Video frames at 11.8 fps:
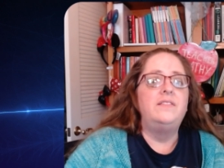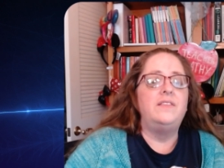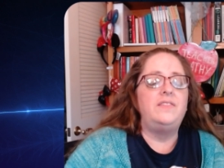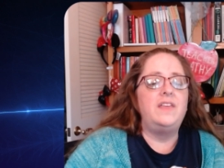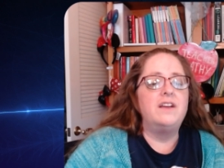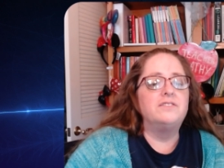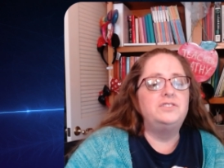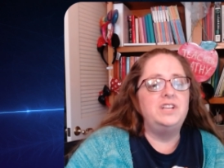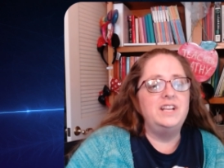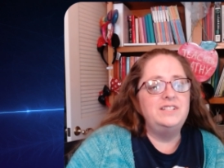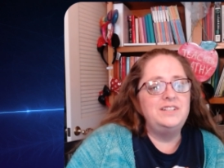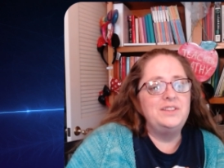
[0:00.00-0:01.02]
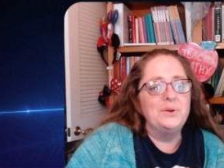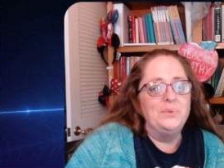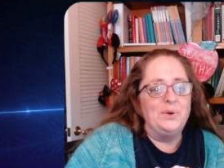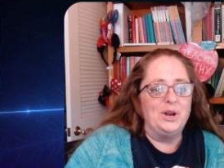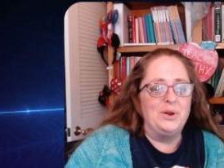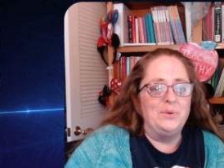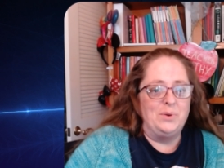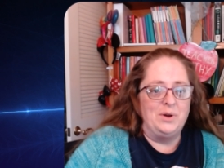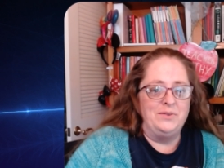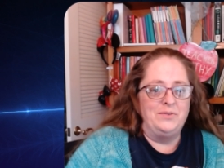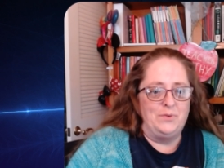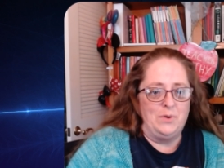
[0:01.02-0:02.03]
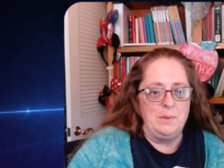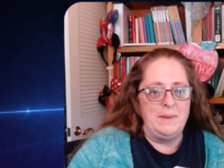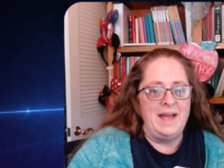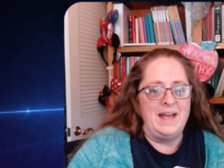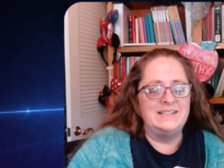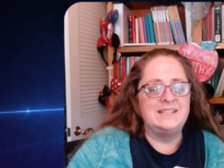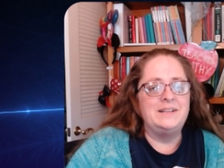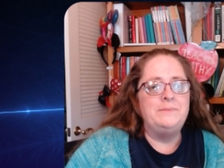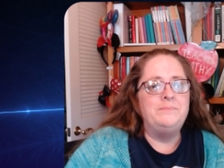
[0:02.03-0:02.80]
that they are changing their one-on-one format.